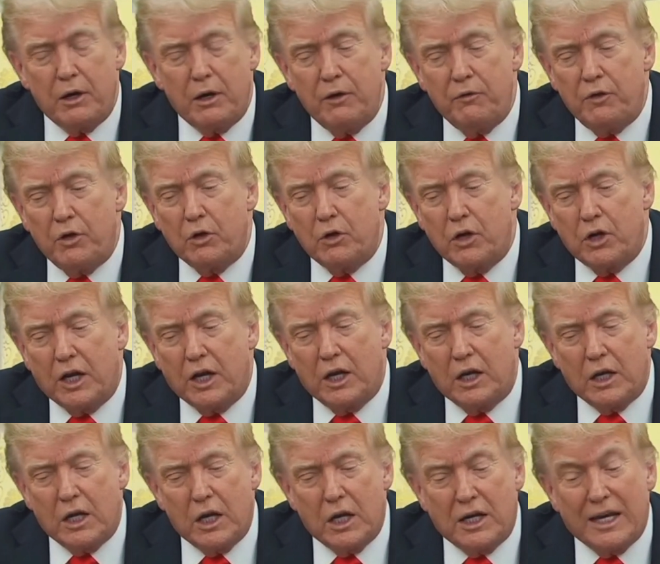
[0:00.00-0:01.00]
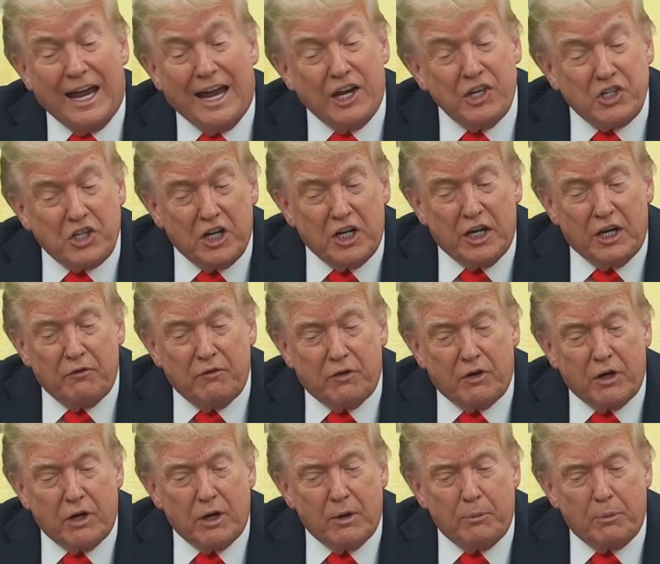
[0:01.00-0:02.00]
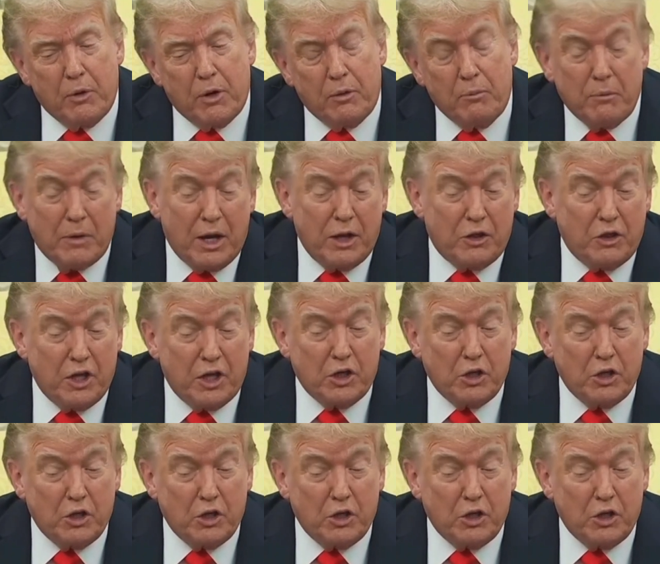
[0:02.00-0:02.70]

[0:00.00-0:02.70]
But if you look at gasoline, very important.